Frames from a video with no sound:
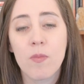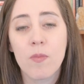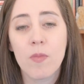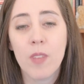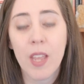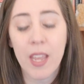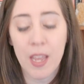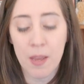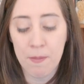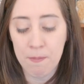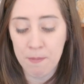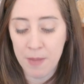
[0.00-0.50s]

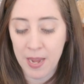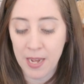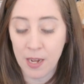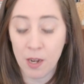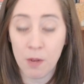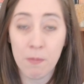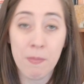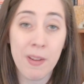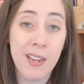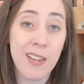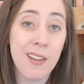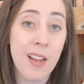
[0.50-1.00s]
It may or
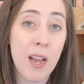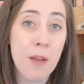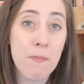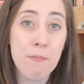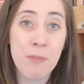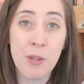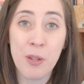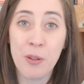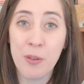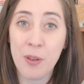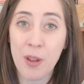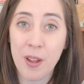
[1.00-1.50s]
may not
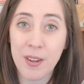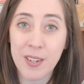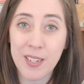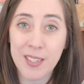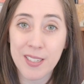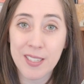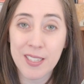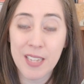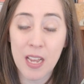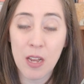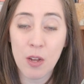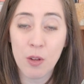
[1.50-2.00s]
build on
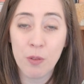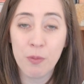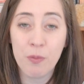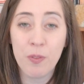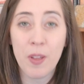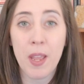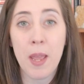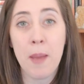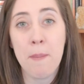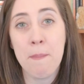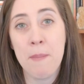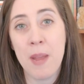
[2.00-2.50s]
itself.
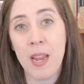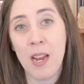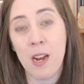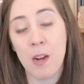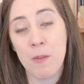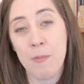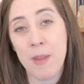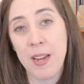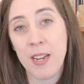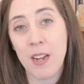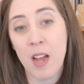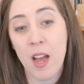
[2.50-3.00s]
It may or
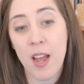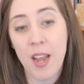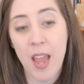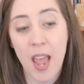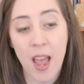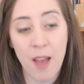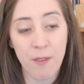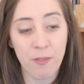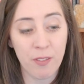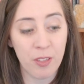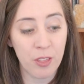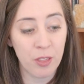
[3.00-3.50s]
may not
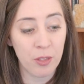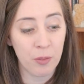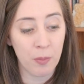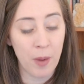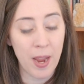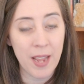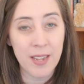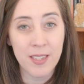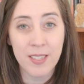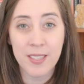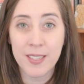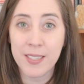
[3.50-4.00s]
have
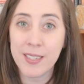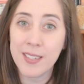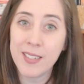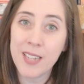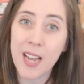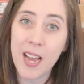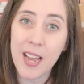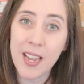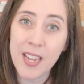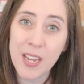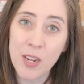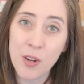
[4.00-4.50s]
threads that
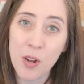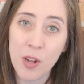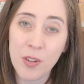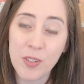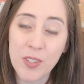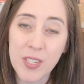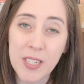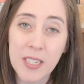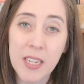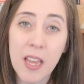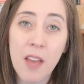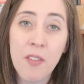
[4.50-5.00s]
tie it all
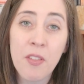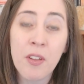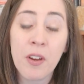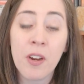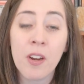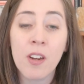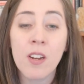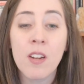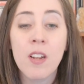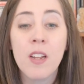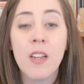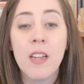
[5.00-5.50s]

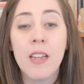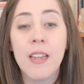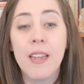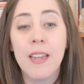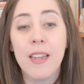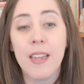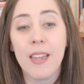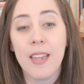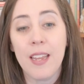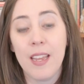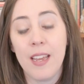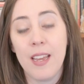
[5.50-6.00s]
together.
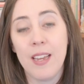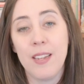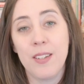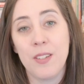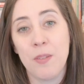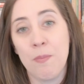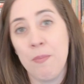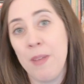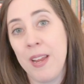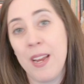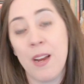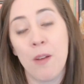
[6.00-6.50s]
It
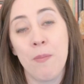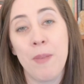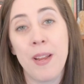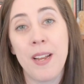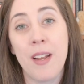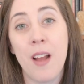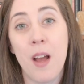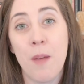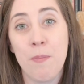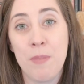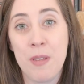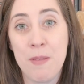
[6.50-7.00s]
may or may
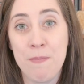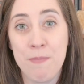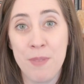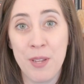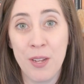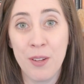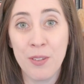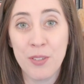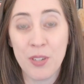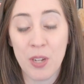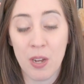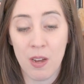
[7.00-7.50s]
not be
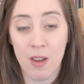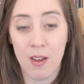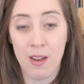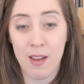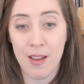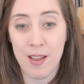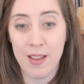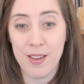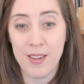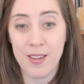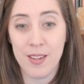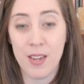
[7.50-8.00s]
built
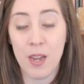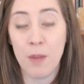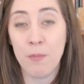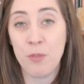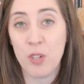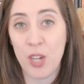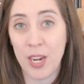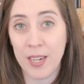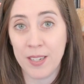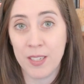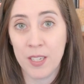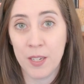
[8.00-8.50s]
on
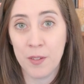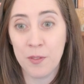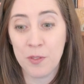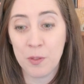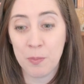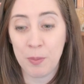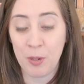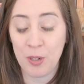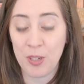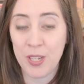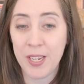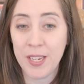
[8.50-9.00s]
objectives,
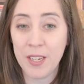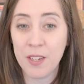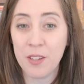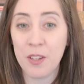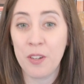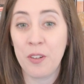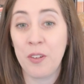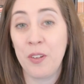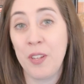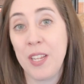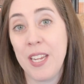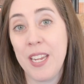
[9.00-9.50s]

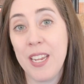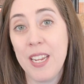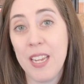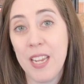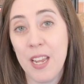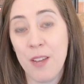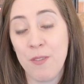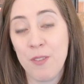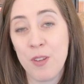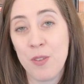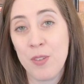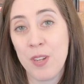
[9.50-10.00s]
particularly
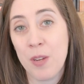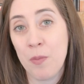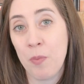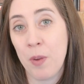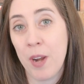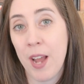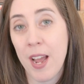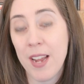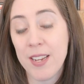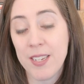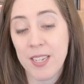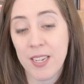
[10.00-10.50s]
if you did what
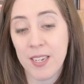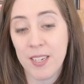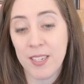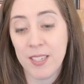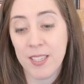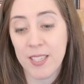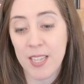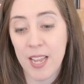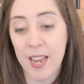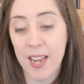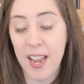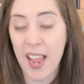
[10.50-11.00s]
I did and
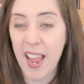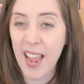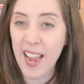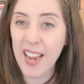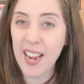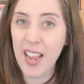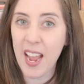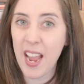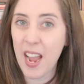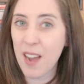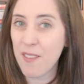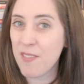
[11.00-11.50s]
said, hey, I
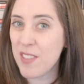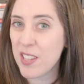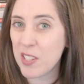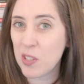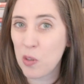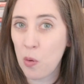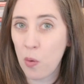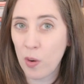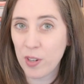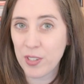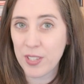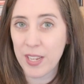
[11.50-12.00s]
have this
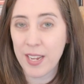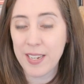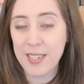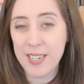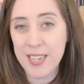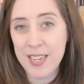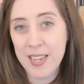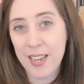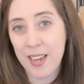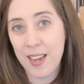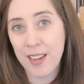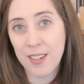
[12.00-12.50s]
course
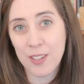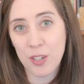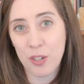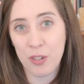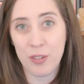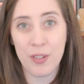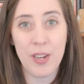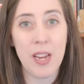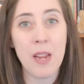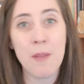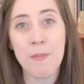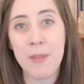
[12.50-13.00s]
idea,
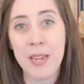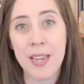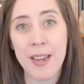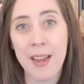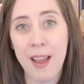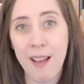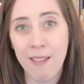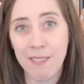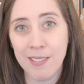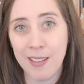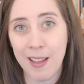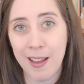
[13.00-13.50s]
create me an
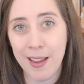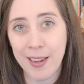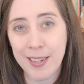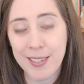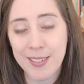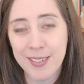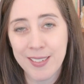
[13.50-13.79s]
outline.